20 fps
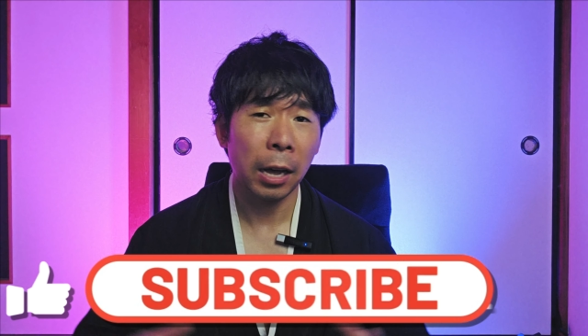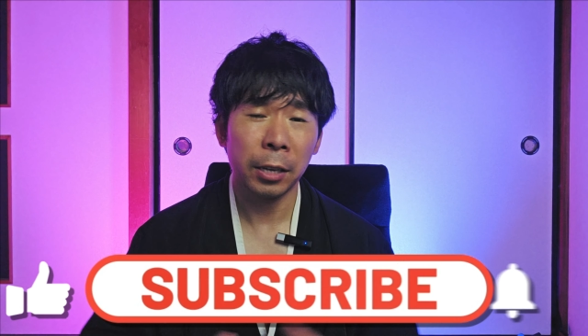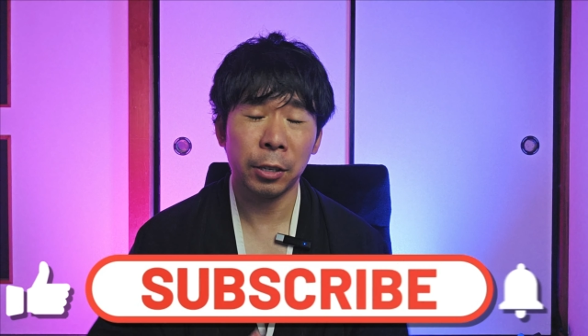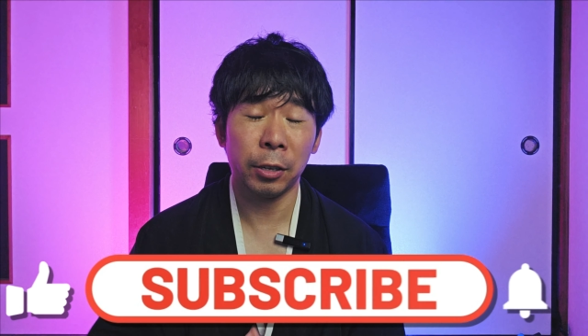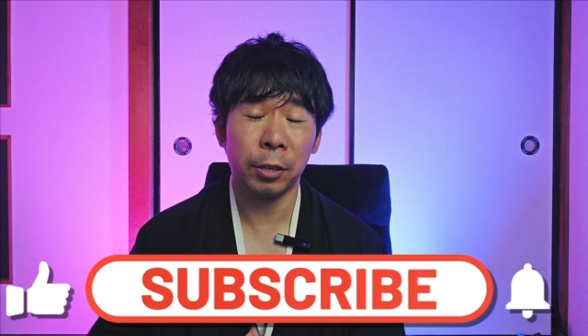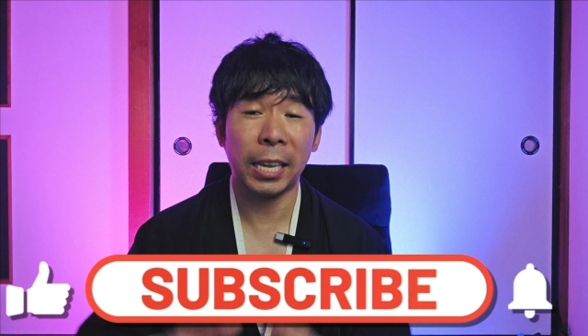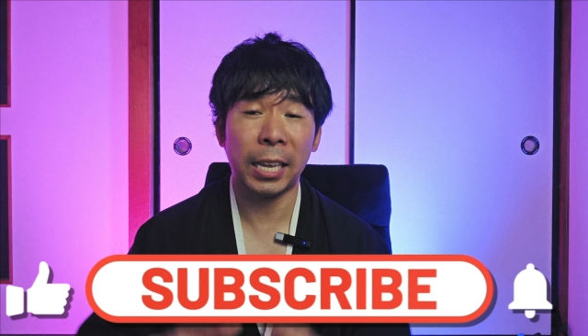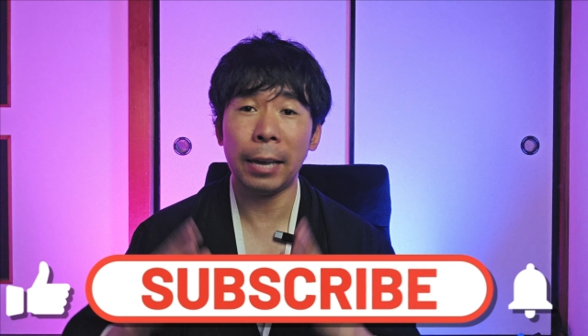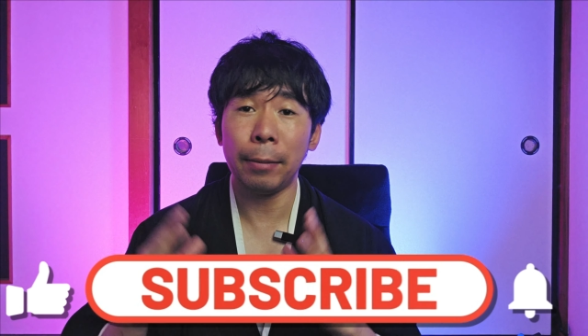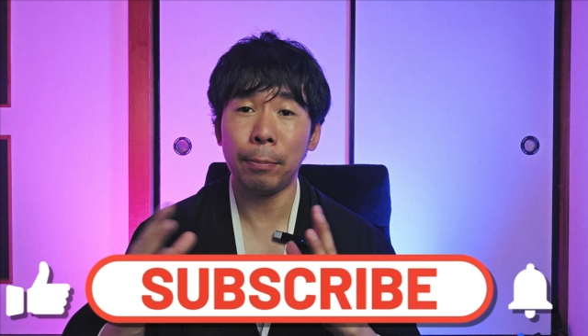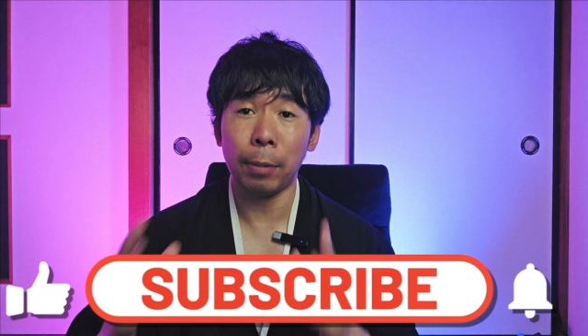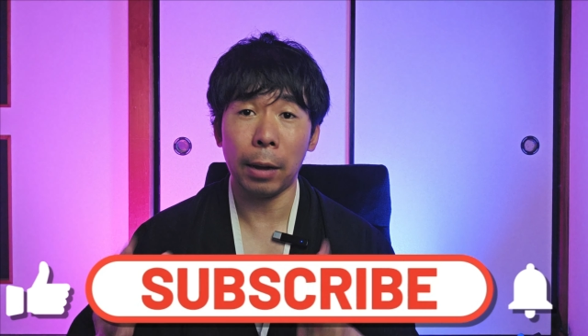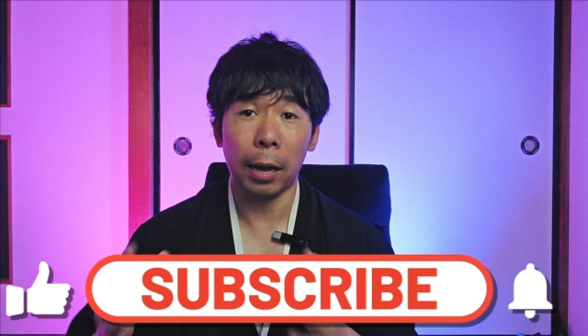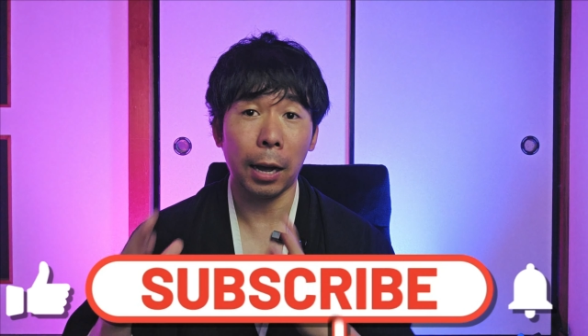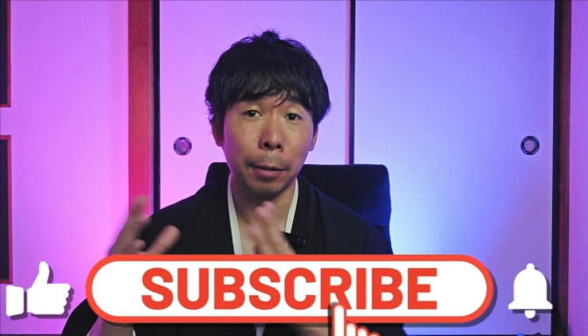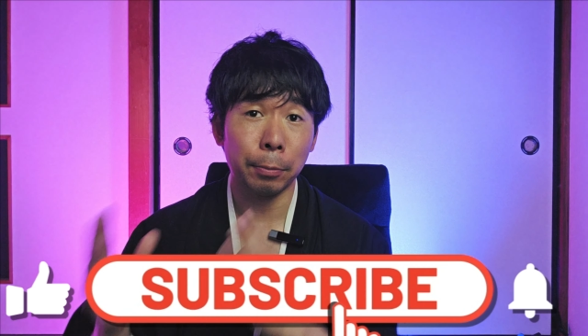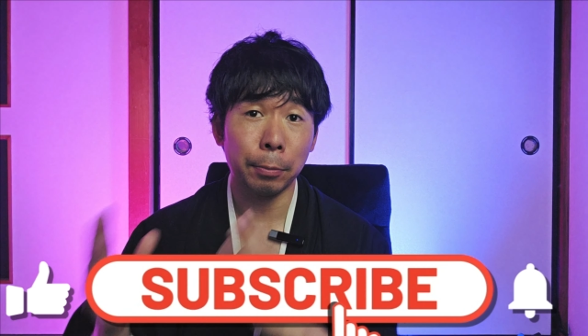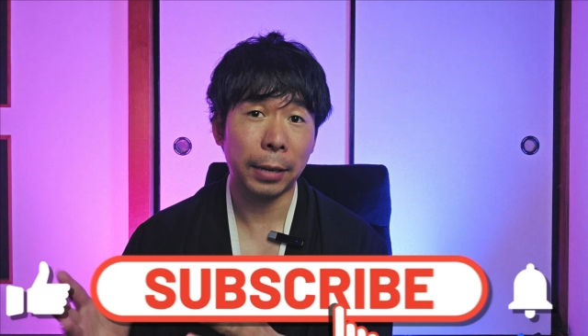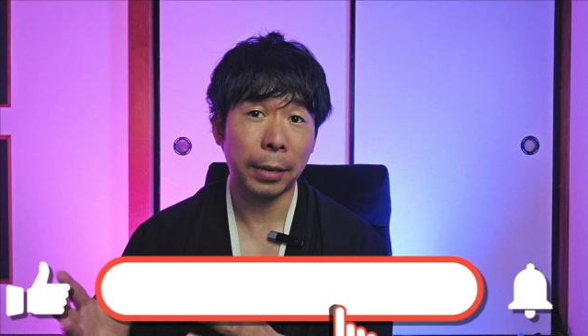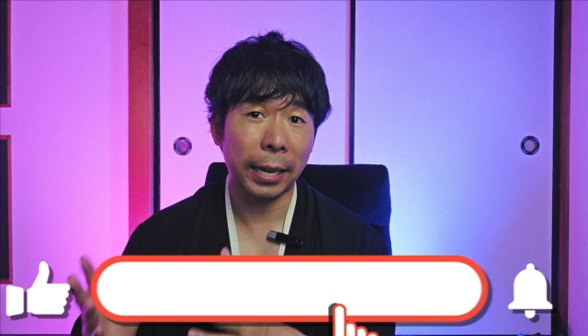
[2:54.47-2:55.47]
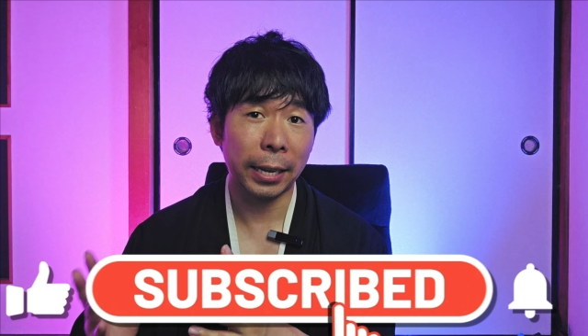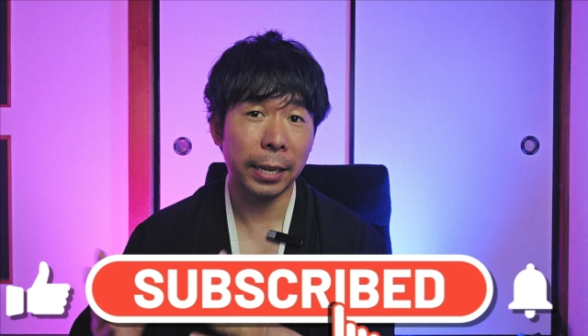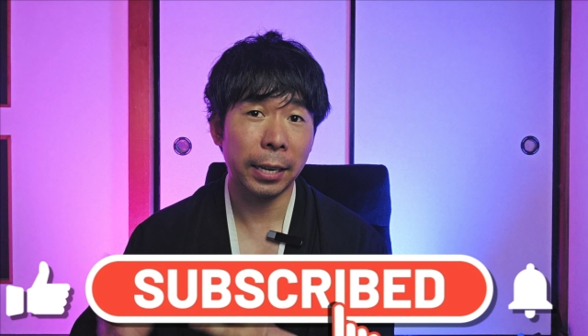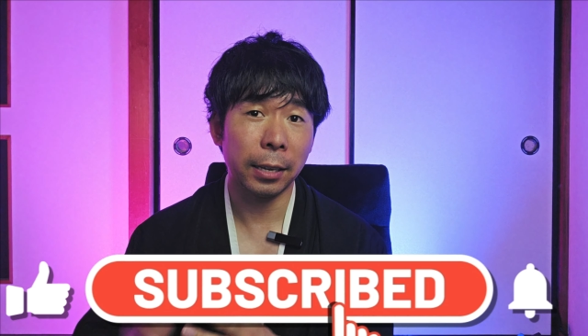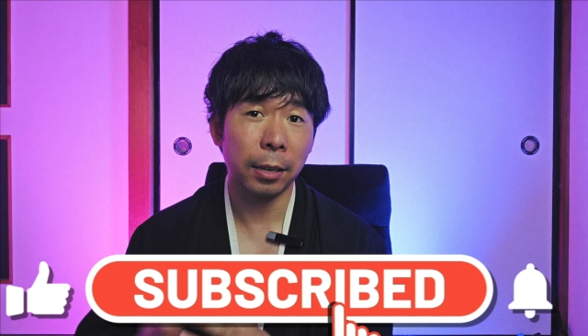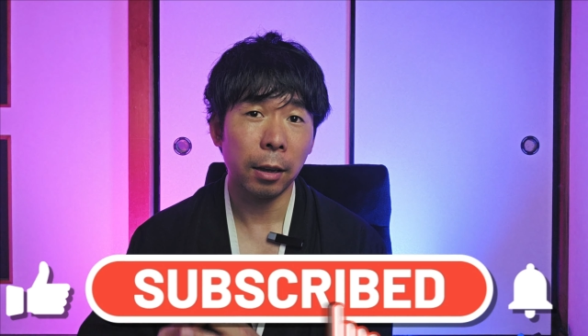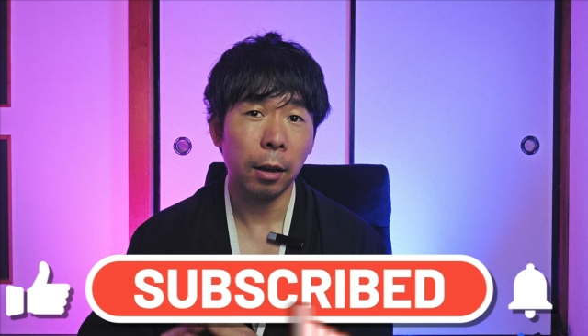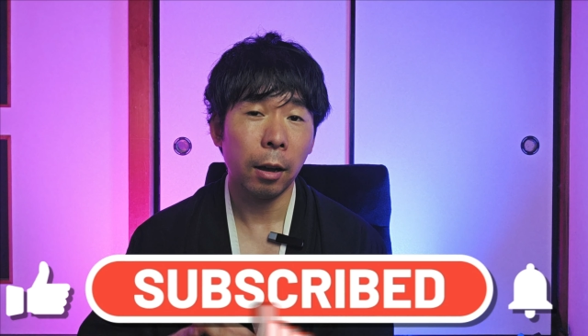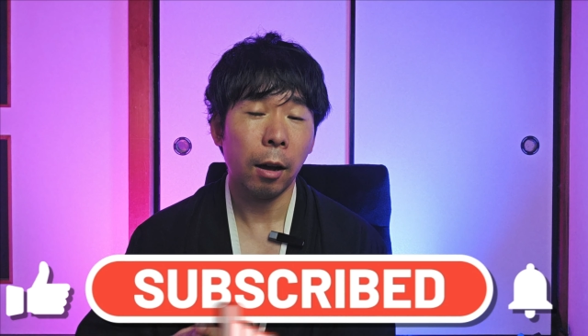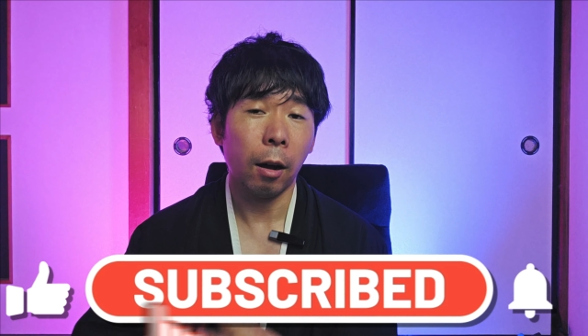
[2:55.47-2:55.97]
to keep
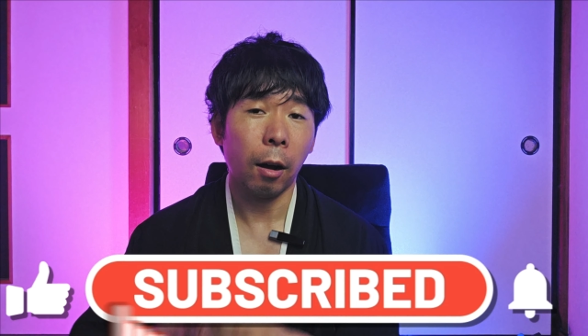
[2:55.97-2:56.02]
updated